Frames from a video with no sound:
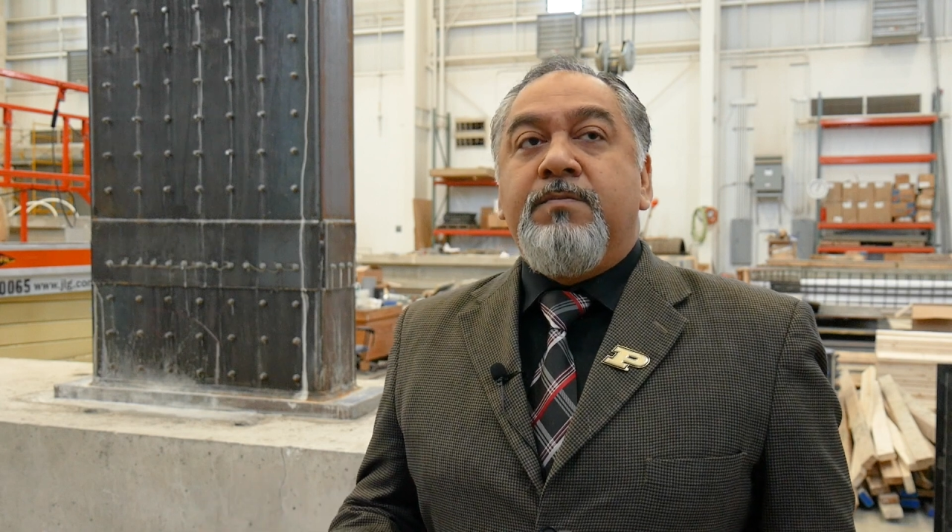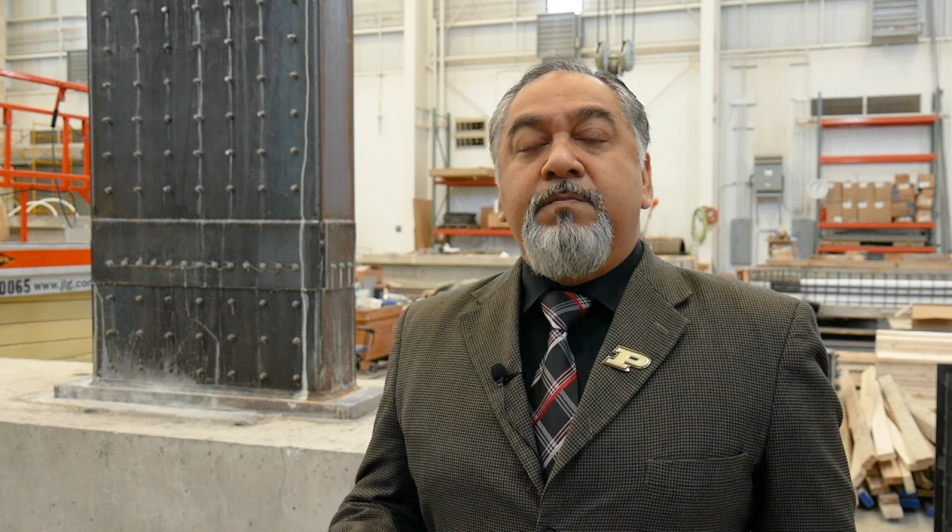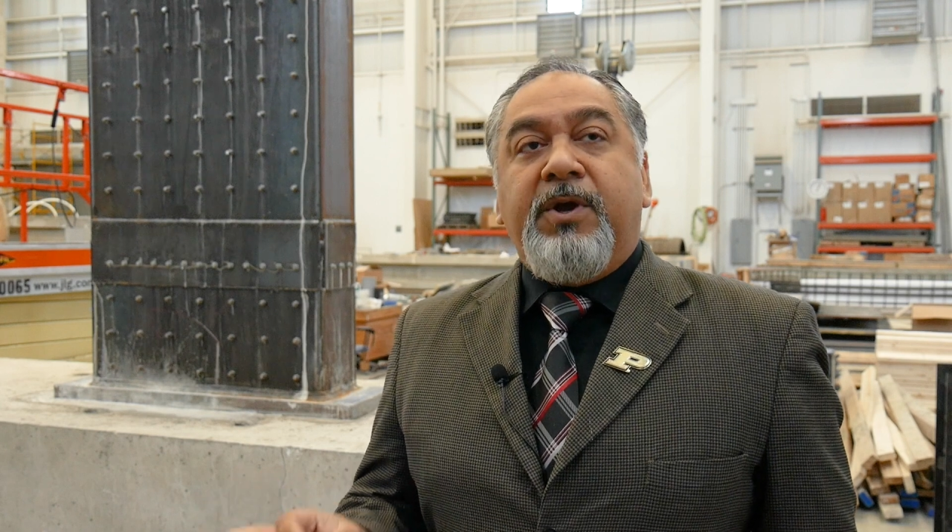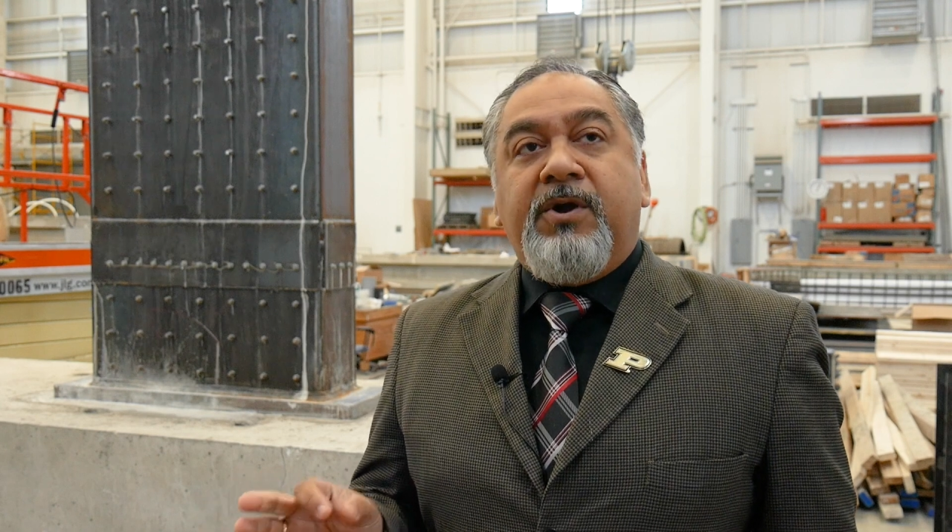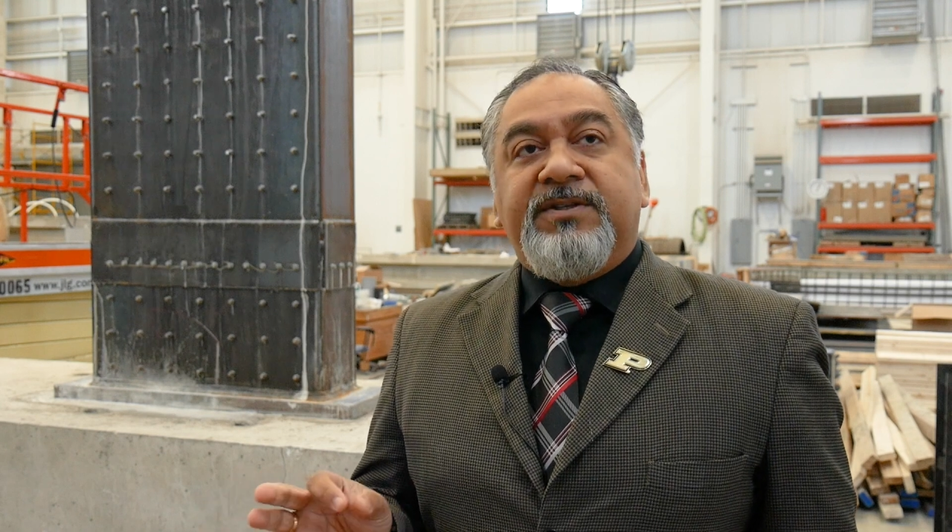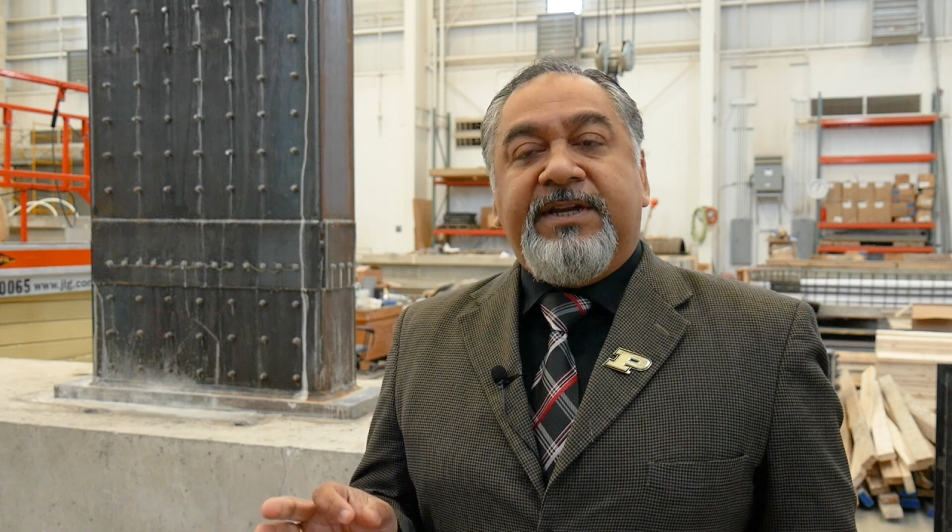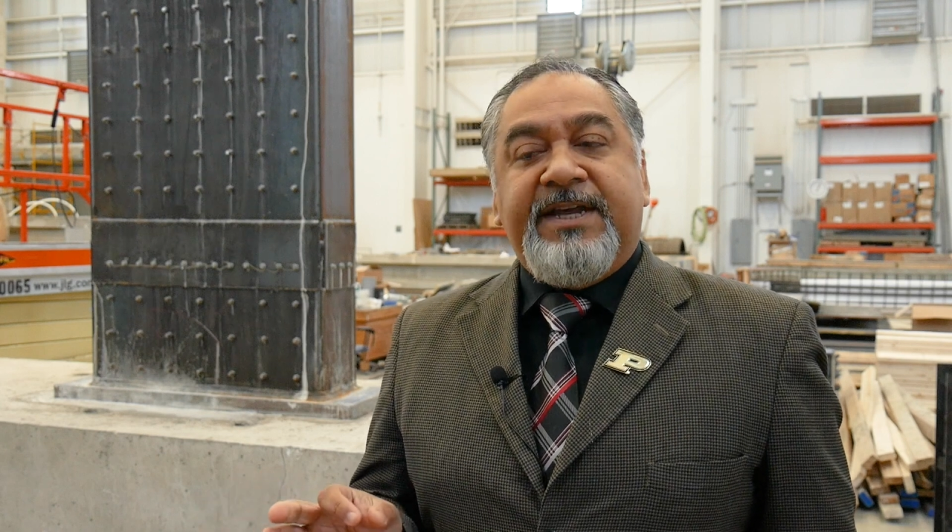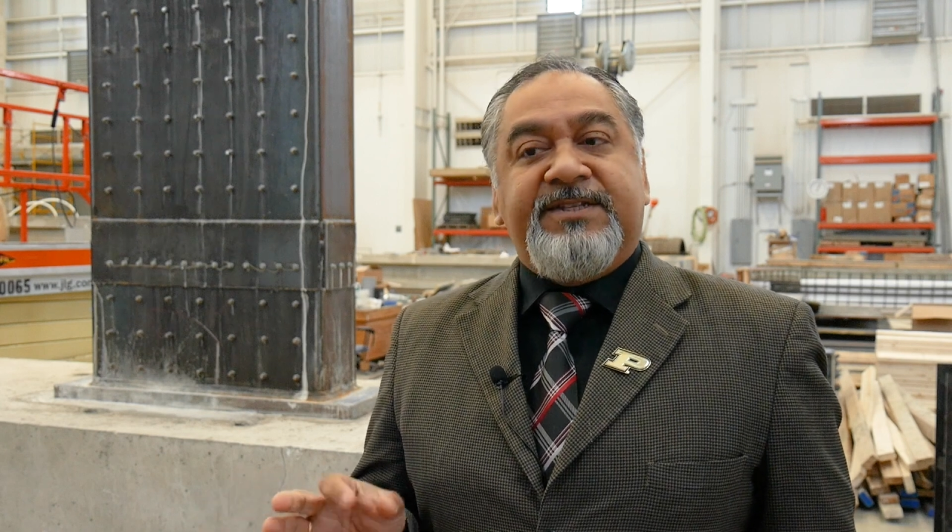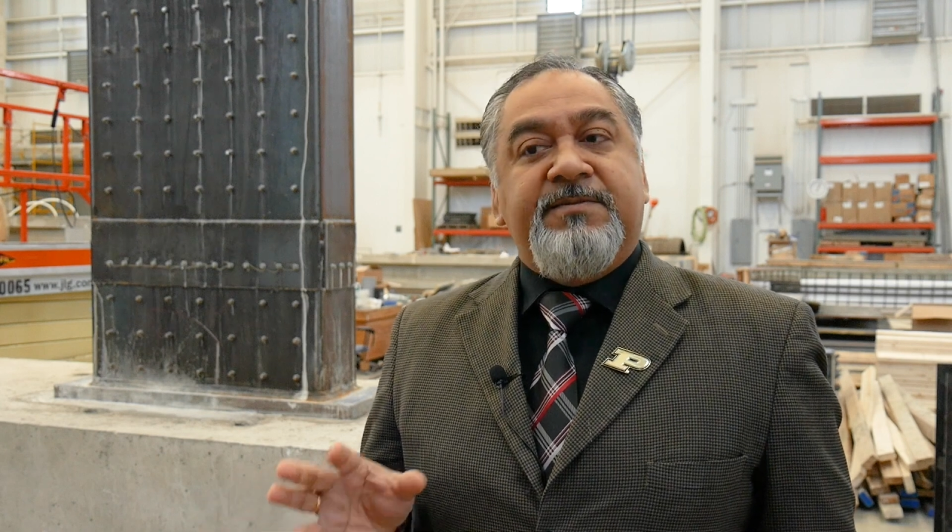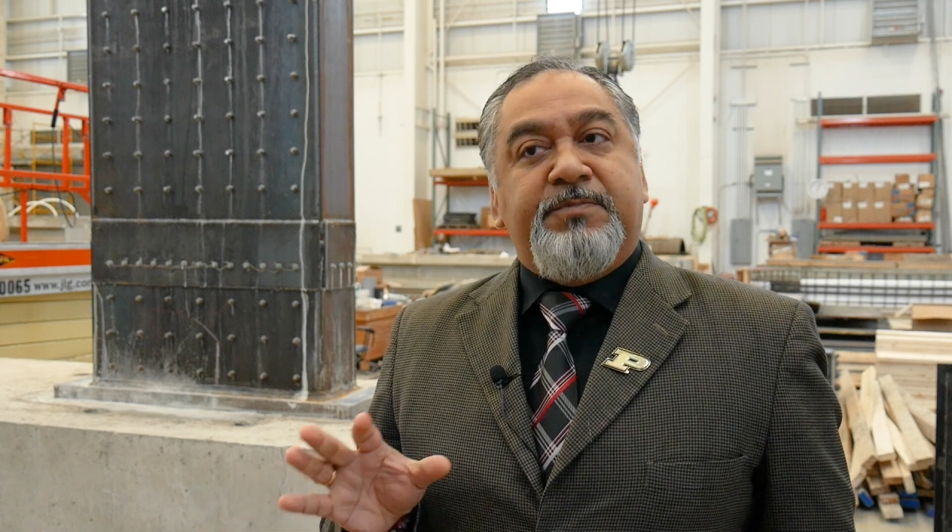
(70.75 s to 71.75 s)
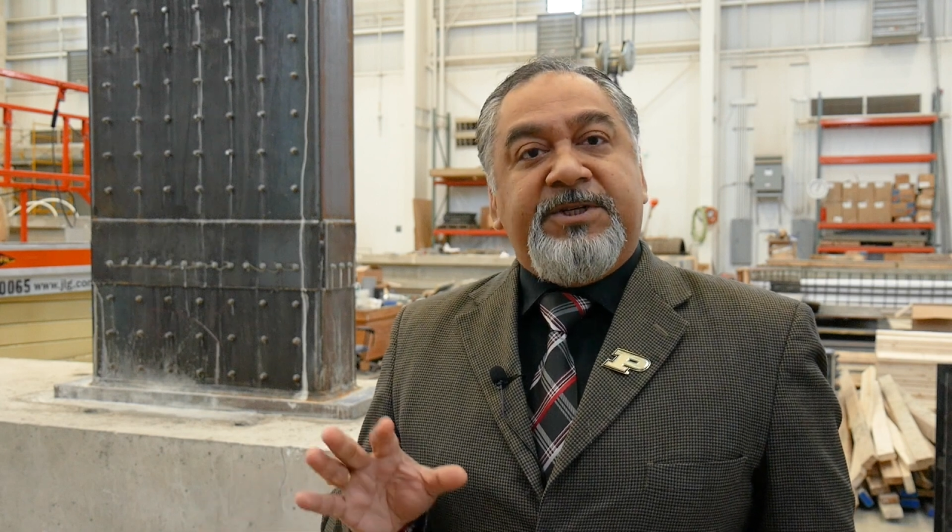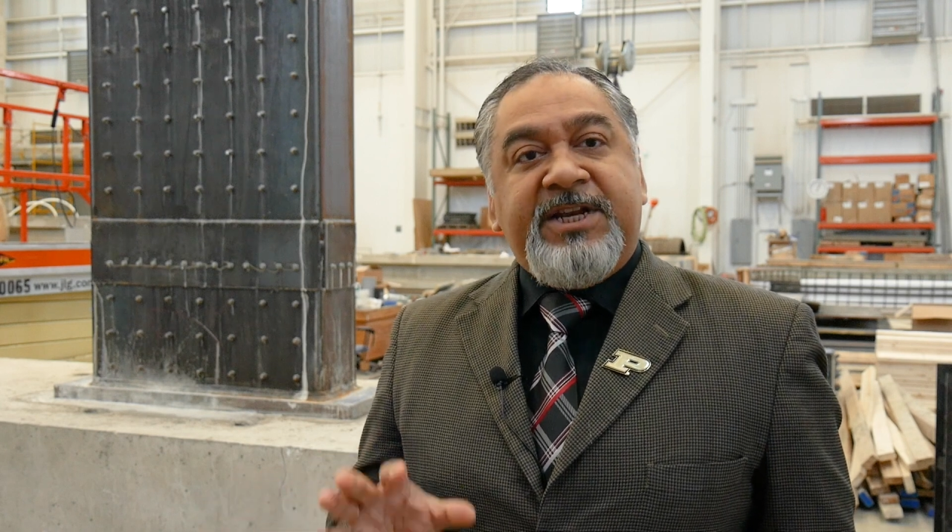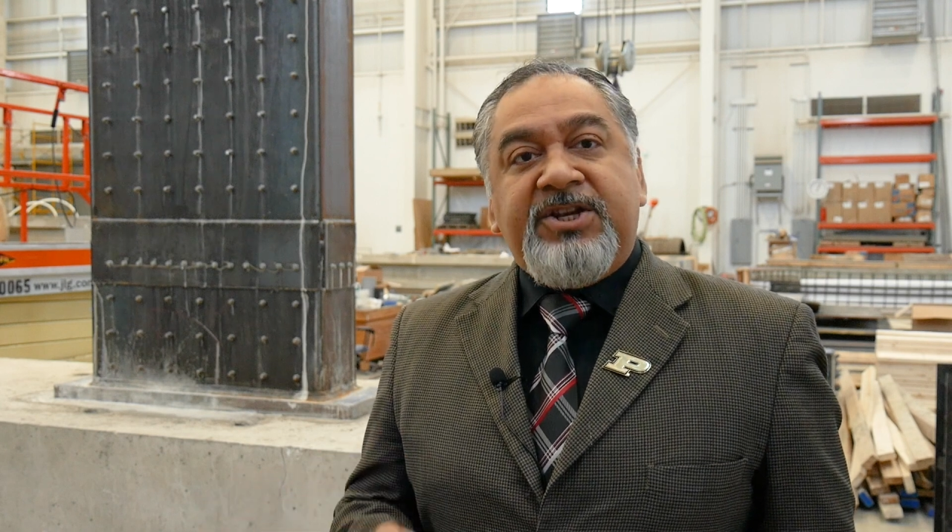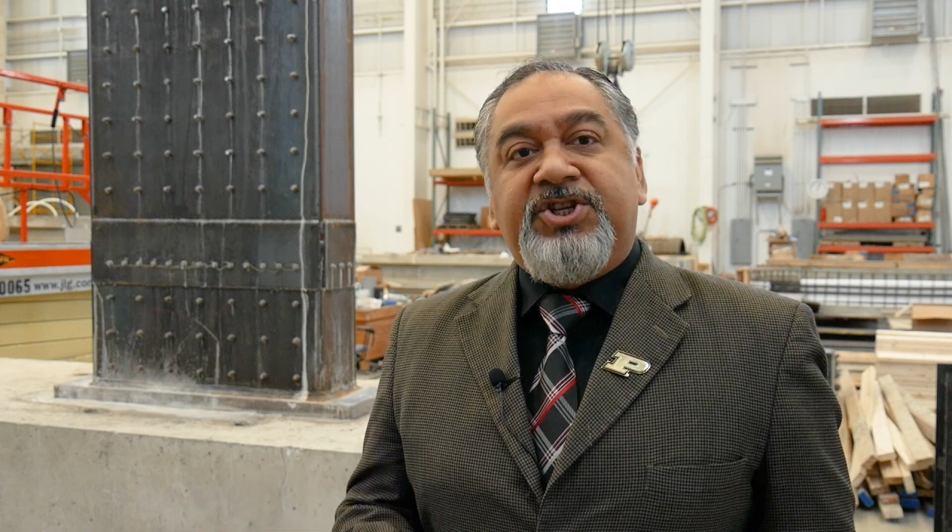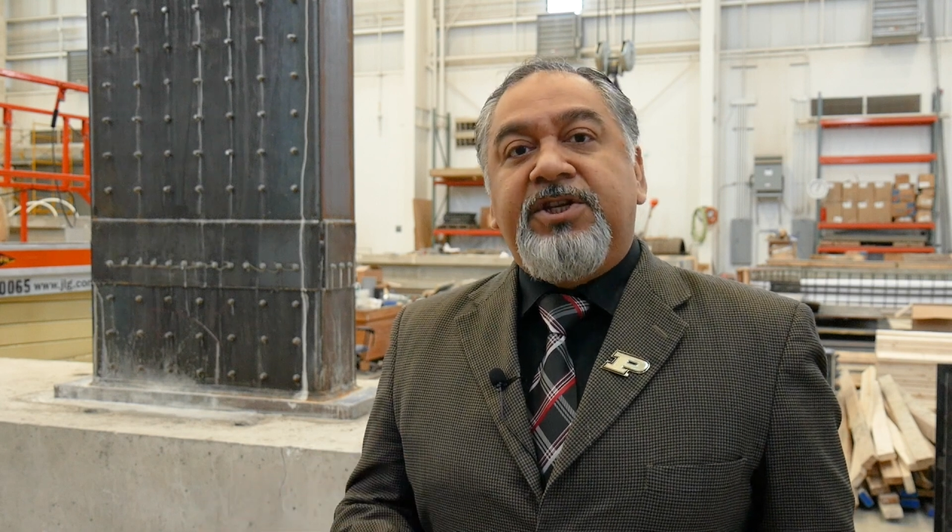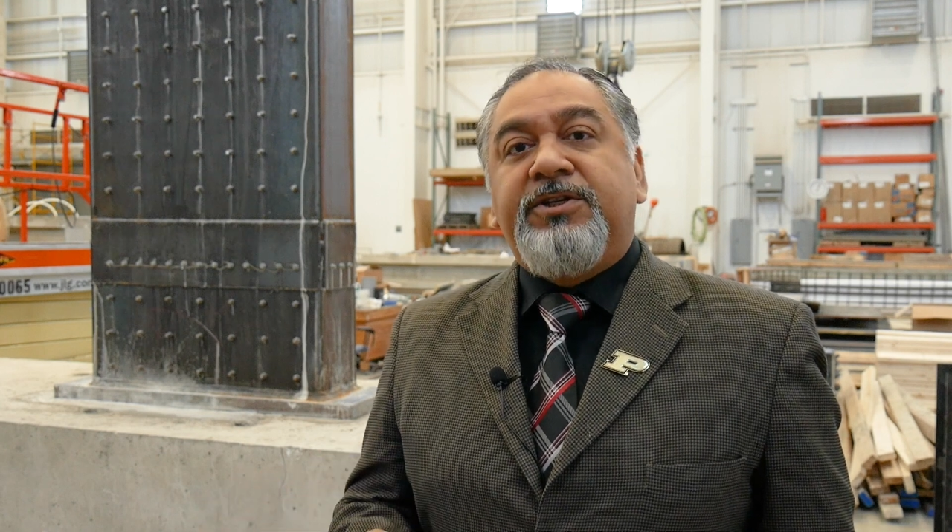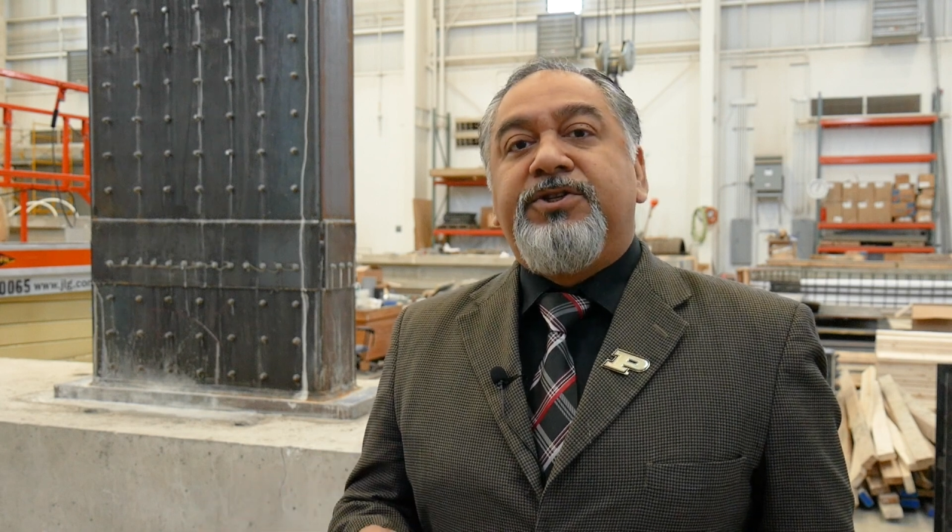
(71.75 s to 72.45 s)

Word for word: because it has the potential